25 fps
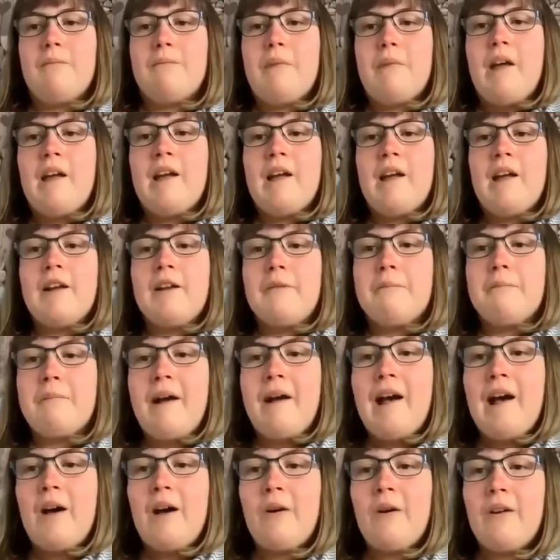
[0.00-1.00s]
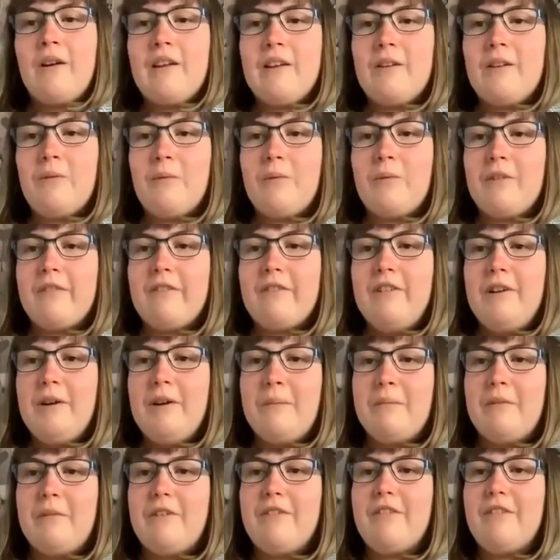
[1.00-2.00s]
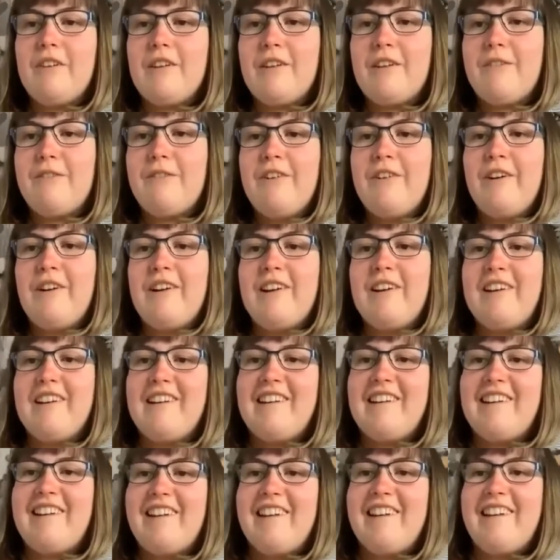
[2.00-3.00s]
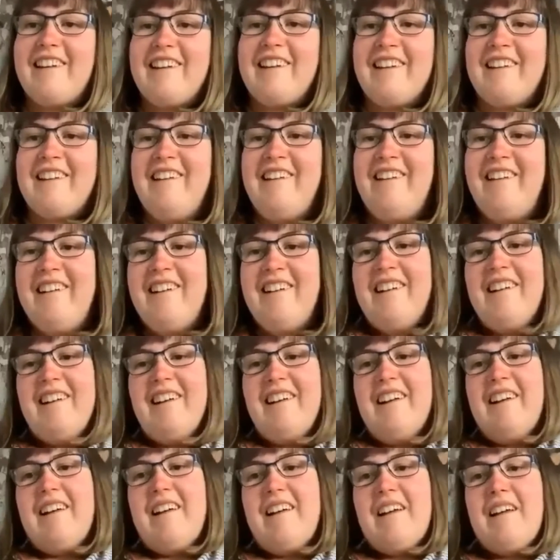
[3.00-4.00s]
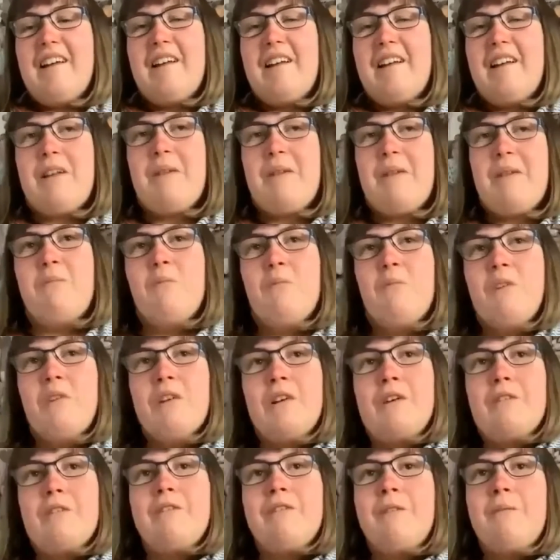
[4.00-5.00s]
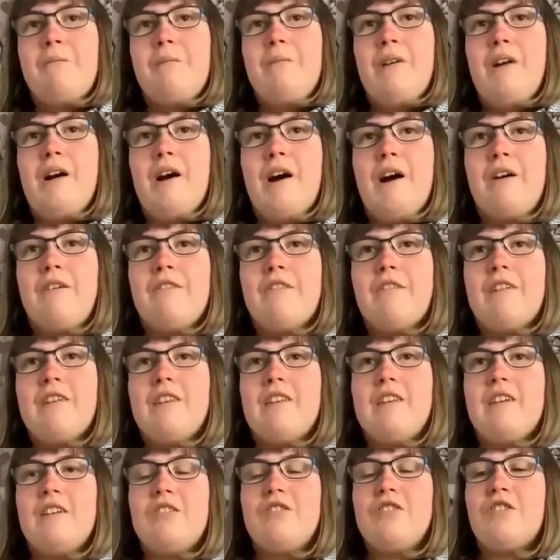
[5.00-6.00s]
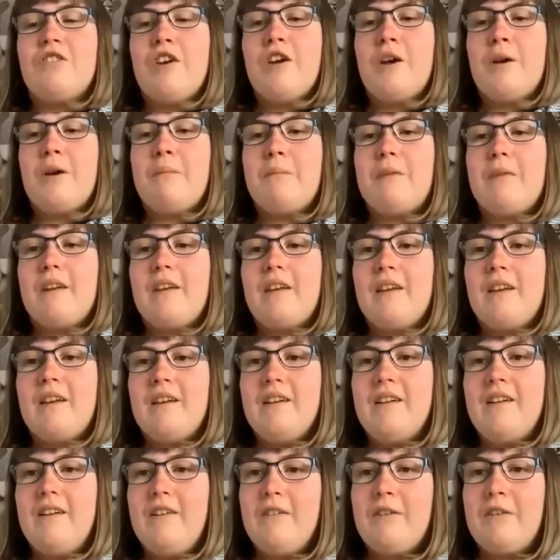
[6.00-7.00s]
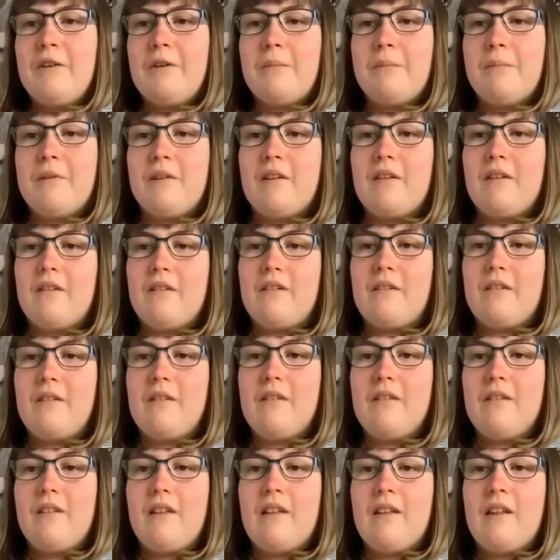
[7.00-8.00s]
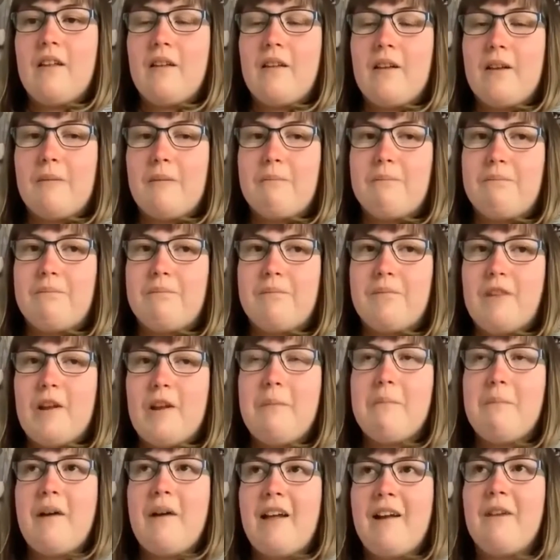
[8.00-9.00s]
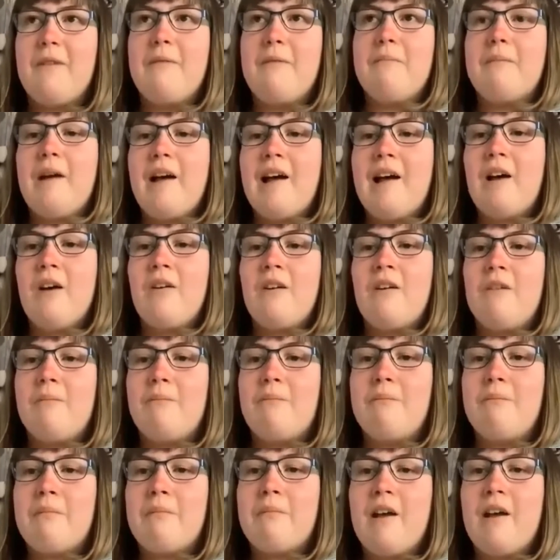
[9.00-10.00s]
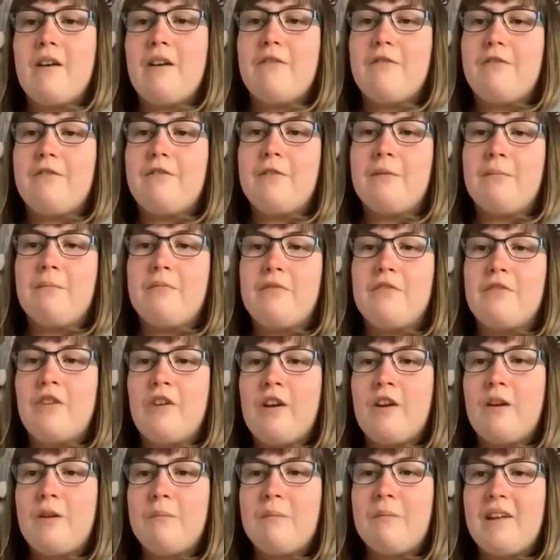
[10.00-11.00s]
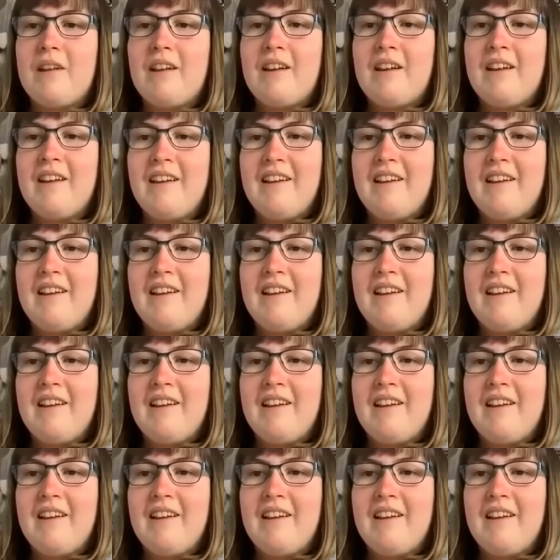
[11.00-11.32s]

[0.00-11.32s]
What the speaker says: pen paling with some of the volunteers. One of them currently in Germany, so I've been pen paling back from Germany.